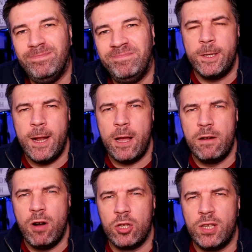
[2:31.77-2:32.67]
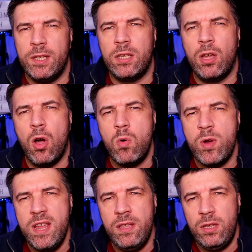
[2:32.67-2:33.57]
So now you're all set to go.
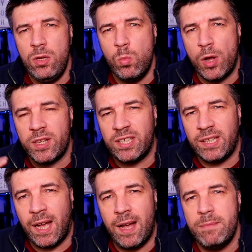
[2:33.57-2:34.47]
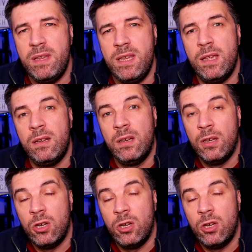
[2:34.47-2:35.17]
Either you want to start a meeting